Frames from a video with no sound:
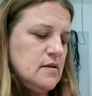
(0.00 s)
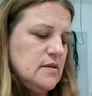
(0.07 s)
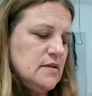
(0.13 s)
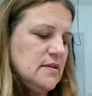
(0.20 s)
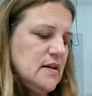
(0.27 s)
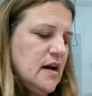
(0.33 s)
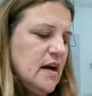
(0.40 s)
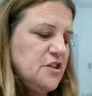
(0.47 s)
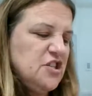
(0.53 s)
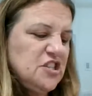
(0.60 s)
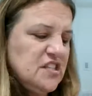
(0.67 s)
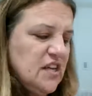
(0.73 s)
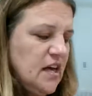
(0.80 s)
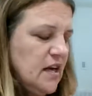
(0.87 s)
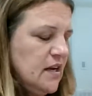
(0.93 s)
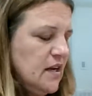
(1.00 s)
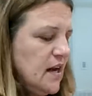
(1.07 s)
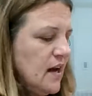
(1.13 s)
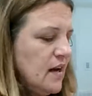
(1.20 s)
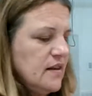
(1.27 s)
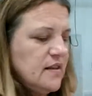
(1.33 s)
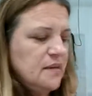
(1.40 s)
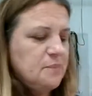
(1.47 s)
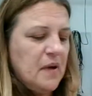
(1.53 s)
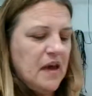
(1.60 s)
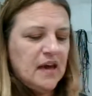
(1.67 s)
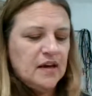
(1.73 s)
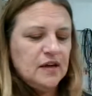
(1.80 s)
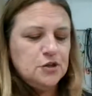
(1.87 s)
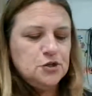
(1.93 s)
I just cut it out of the
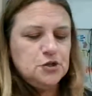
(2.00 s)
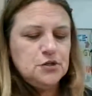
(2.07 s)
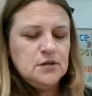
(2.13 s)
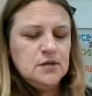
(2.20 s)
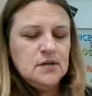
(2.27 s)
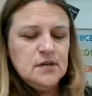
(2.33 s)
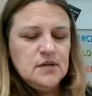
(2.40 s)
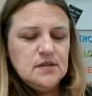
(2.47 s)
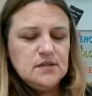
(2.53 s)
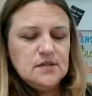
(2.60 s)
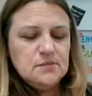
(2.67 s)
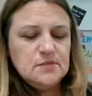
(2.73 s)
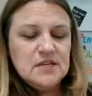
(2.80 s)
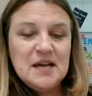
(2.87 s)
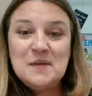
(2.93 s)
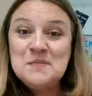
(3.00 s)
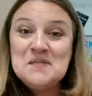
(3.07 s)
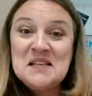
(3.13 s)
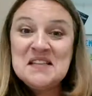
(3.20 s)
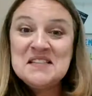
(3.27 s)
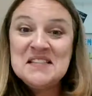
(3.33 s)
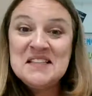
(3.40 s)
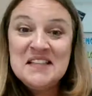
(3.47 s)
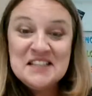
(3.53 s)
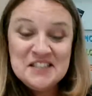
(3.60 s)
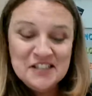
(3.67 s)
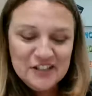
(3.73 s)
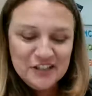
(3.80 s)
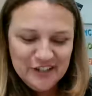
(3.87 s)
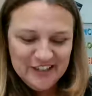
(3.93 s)
package. Sometimes that's
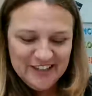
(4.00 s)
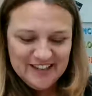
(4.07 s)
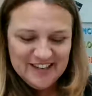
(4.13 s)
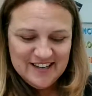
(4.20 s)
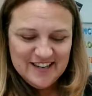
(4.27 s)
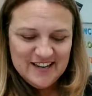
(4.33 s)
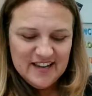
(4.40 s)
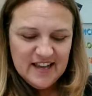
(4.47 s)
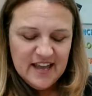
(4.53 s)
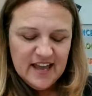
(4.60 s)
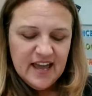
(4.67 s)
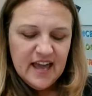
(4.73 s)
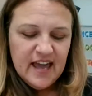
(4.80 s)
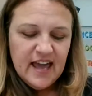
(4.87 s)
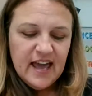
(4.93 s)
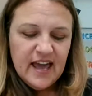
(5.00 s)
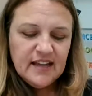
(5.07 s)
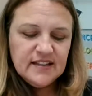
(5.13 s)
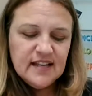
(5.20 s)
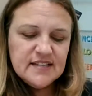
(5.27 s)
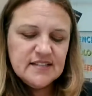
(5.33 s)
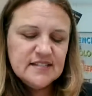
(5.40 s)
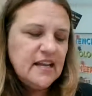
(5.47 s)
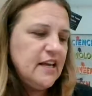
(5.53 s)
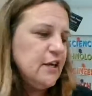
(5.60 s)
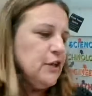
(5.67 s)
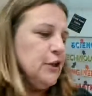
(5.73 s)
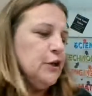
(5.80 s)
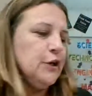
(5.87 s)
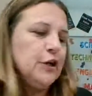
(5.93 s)
easier. And let's take a
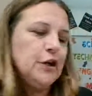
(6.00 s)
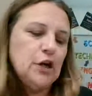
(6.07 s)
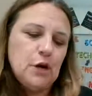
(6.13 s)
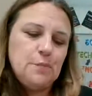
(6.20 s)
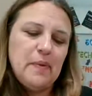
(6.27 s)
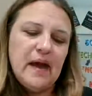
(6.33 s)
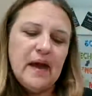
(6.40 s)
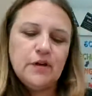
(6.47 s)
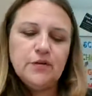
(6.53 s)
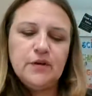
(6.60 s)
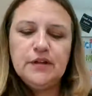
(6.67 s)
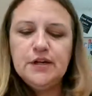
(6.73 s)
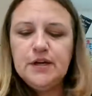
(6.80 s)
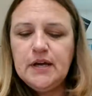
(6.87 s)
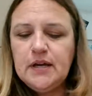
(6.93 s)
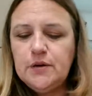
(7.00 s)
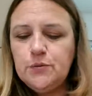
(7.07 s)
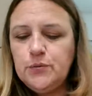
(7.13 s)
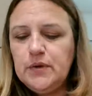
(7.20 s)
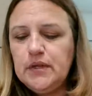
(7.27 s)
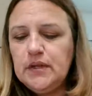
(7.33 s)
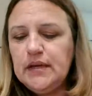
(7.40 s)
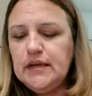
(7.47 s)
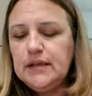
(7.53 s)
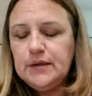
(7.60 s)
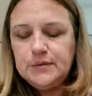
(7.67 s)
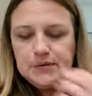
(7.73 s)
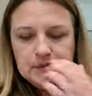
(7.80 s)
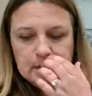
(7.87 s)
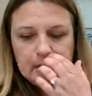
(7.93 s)
look at our battery. Look at it really
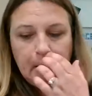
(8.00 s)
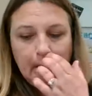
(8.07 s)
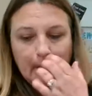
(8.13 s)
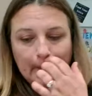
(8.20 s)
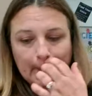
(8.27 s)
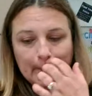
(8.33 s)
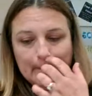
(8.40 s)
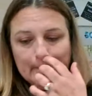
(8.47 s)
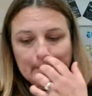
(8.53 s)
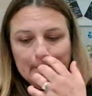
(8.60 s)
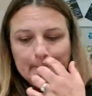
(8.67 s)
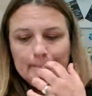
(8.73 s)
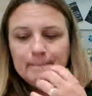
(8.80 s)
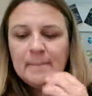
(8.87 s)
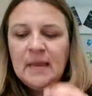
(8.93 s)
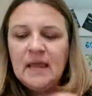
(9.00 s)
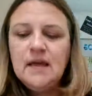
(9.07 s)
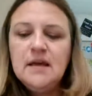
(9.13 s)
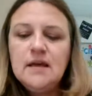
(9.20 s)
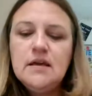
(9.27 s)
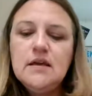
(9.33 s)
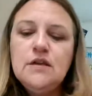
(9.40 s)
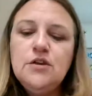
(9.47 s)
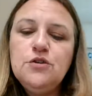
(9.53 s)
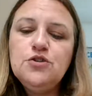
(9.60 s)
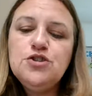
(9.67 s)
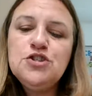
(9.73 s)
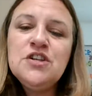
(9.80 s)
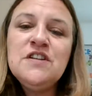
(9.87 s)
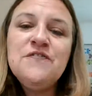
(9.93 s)
closely. You
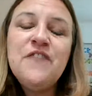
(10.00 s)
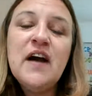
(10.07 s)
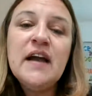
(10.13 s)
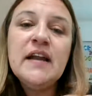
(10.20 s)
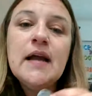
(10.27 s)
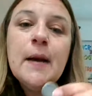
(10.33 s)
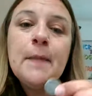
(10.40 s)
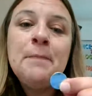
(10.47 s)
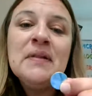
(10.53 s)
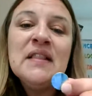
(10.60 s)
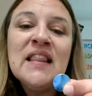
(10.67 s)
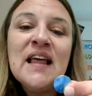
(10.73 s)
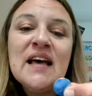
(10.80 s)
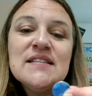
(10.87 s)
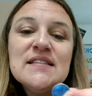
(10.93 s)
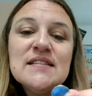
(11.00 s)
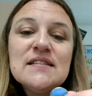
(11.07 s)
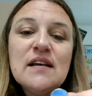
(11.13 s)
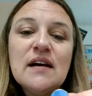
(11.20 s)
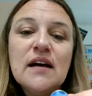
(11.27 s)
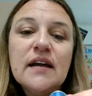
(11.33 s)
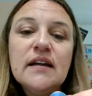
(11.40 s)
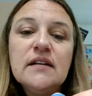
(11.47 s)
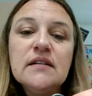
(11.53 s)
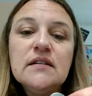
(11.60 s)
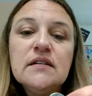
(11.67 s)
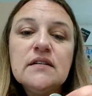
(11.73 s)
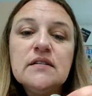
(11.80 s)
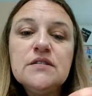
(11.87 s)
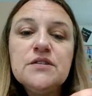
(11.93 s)
should find a plus sign.
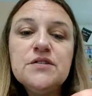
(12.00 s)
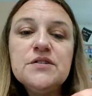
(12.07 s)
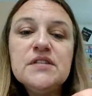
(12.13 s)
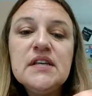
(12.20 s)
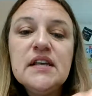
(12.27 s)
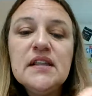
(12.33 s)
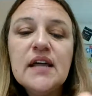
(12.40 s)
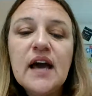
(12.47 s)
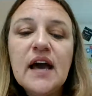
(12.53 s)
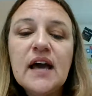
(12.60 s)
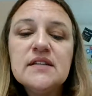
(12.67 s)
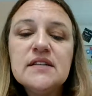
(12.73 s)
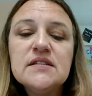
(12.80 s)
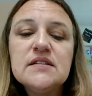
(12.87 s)
You see that?